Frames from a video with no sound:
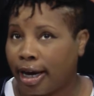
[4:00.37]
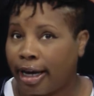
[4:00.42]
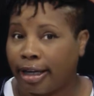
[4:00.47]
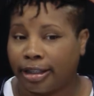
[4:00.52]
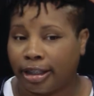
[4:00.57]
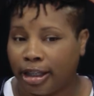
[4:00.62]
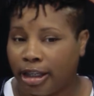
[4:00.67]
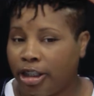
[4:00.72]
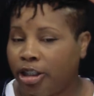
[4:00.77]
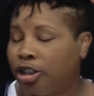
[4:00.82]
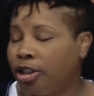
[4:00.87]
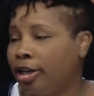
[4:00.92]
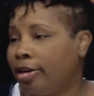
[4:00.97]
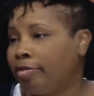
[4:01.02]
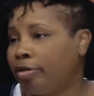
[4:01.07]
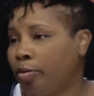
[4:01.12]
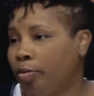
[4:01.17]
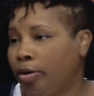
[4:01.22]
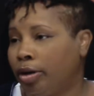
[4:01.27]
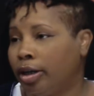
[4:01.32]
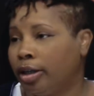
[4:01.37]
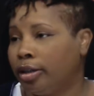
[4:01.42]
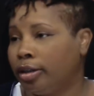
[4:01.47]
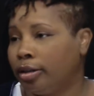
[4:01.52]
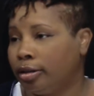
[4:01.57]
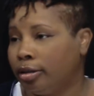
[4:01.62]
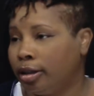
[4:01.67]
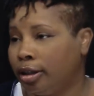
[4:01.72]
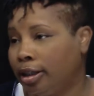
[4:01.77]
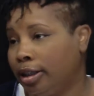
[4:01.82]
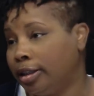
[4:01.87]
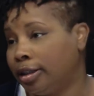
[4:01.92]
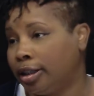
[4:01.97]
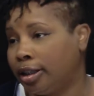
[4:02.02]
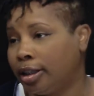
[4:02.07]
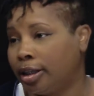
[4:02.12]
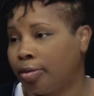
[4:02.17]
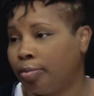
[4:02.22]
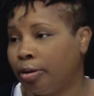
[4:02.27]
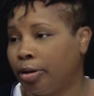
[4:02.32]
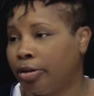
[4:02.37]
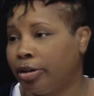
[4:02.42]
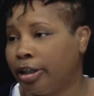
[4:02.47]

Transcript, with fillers: as each and every one mm-hmm. is in the community. You